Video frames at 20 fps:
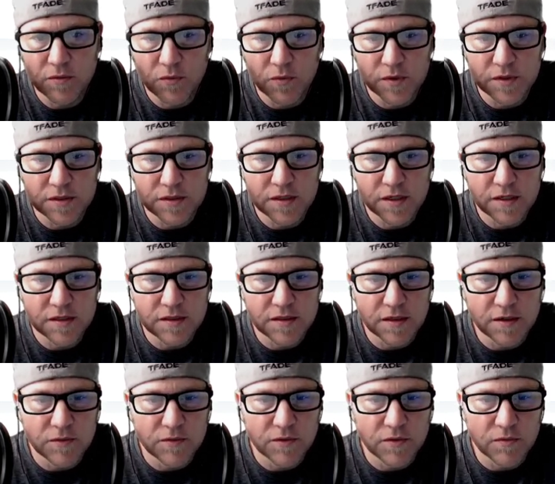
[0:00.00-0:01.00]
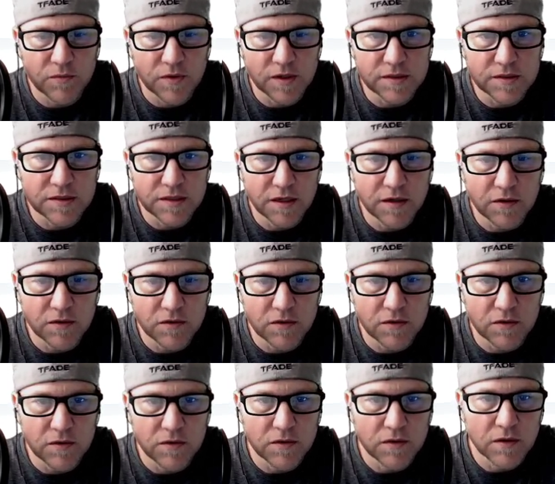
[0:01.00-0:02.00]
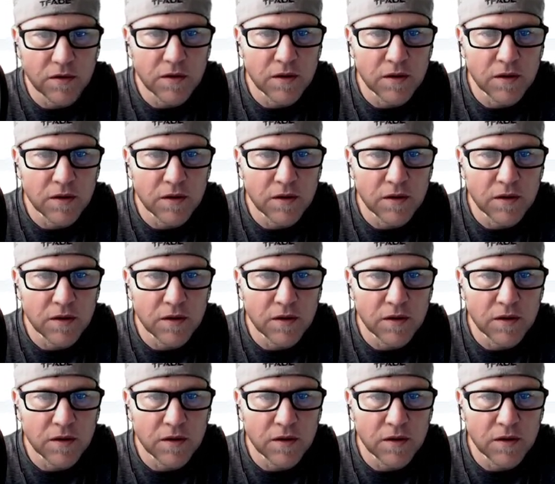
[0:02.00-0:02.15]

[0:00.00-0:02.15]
We're just going to stick with a single.